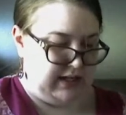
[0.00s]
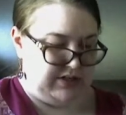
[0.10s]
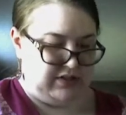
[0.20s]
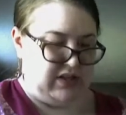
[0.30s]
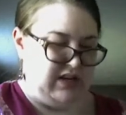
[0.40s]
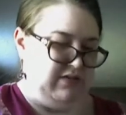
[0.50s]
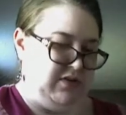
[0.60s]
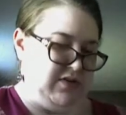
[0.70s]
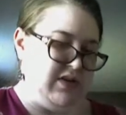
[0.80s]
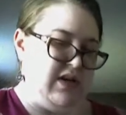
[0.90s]
And
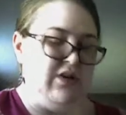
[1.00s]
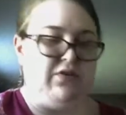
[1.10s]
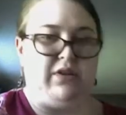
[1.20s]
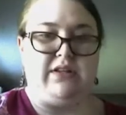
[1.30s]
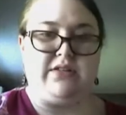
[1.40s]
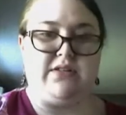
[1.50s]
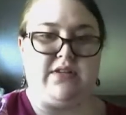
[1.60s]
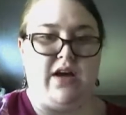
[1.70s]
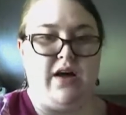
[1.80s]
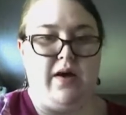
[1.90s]
I just kind of use, I
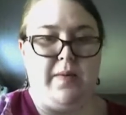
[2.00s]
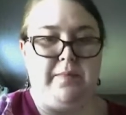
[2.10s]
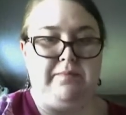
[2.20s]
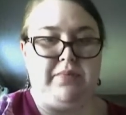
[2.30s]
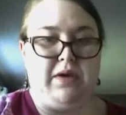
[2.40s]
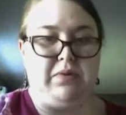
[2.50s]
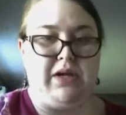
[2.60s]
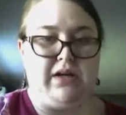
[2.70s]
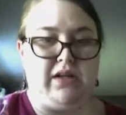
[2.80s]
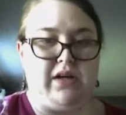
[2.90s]
know that
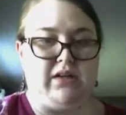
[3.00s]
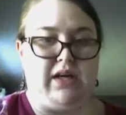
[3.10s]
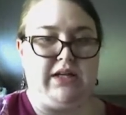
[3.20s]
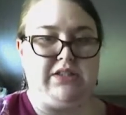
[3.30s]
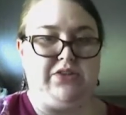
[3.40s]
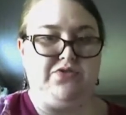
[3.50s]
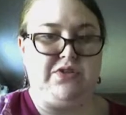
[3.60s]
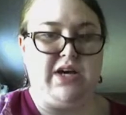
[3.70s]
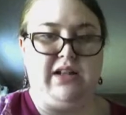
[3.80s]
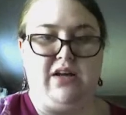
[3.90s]
some people out
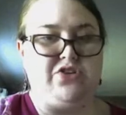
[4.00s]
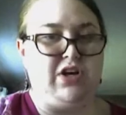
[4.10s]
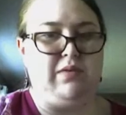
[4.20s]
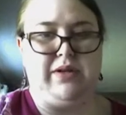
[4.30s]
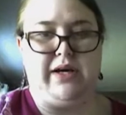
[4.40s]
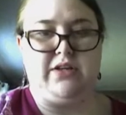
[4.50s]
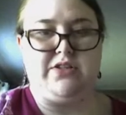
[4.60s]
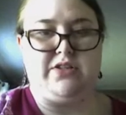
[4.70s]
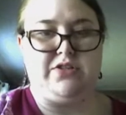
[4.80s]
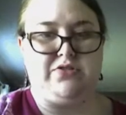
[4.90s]
there like to use
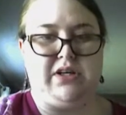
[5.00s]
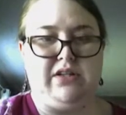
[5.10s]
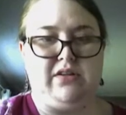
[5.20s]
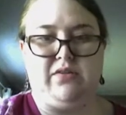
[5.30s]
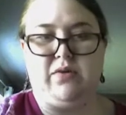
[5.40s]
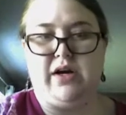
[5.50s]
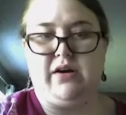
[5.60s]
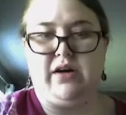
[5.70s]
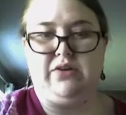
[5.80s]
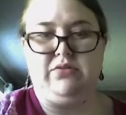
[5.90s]
nylon jaw pliers to
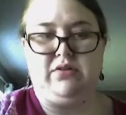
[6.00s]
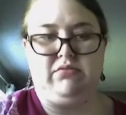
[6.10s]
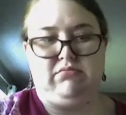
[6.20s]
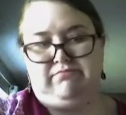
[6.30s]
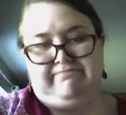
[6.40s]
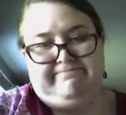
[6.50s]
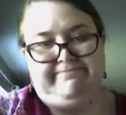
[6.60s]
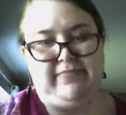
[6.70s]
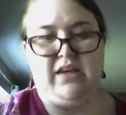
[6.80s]
straighten their wire out.